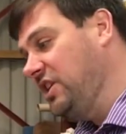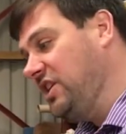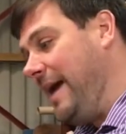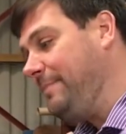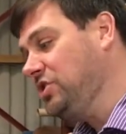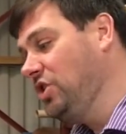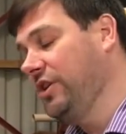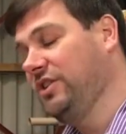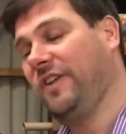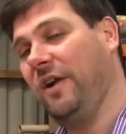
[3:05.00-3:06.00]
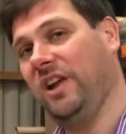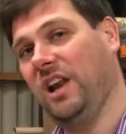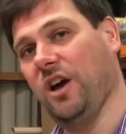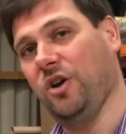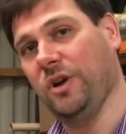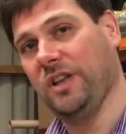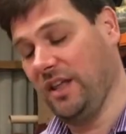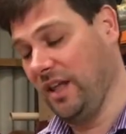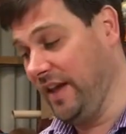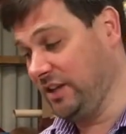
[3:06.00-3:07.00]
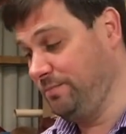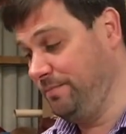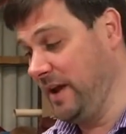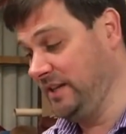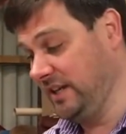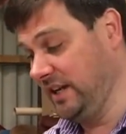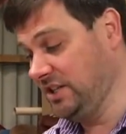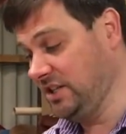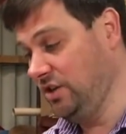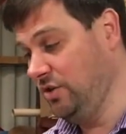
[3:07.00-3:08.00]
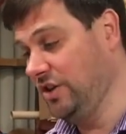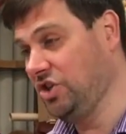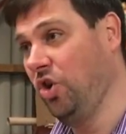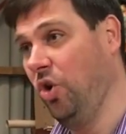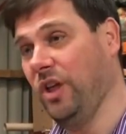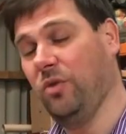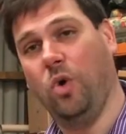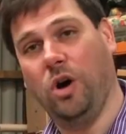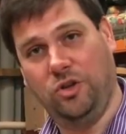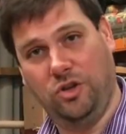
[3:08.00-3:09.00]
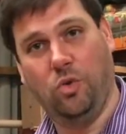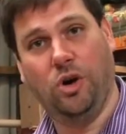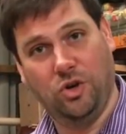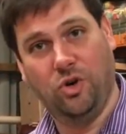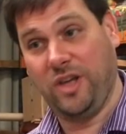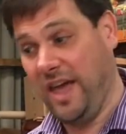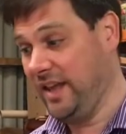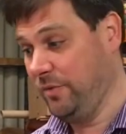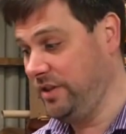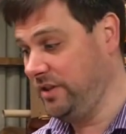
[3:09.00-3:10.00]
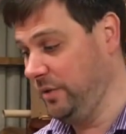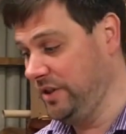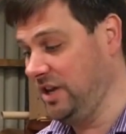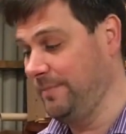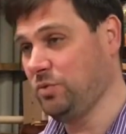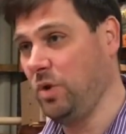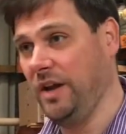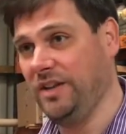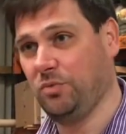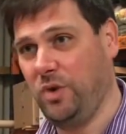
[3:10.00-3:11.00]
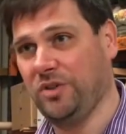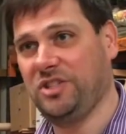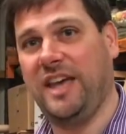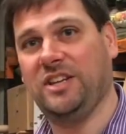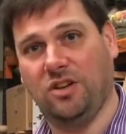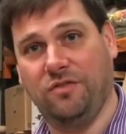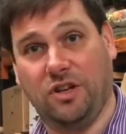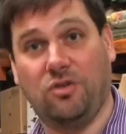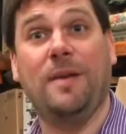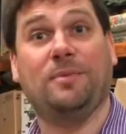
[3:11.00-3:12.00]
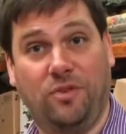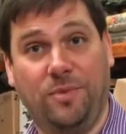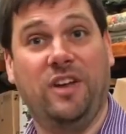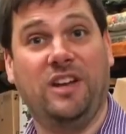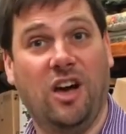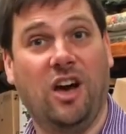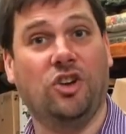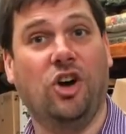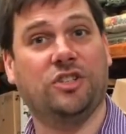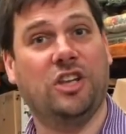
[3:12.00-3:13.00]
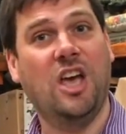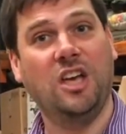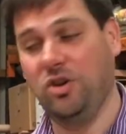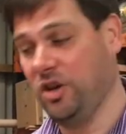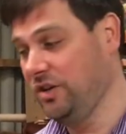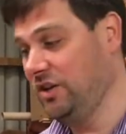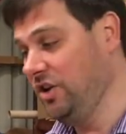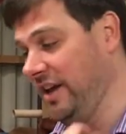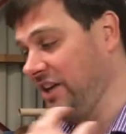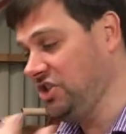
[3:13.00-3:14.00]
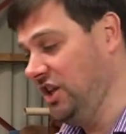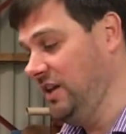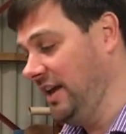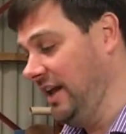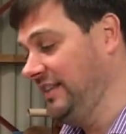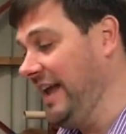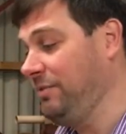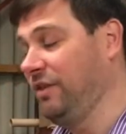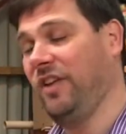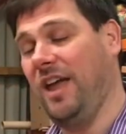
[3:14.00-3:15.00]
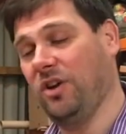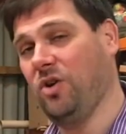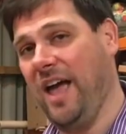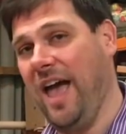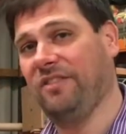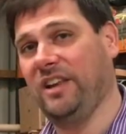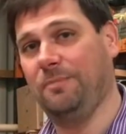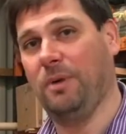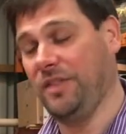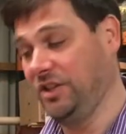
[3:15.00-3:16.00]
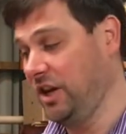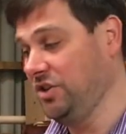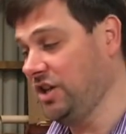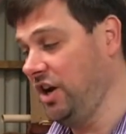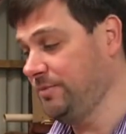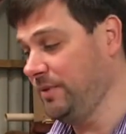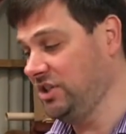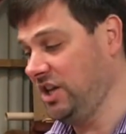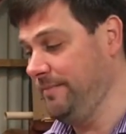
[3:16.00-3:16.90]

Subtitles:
cap has gone is very low, and that's basically to ensure that what you're getting with Tim's wine is a real taste of the grapes from the vineyard. You can actually adapt the flavour quite heavily by the dosage, but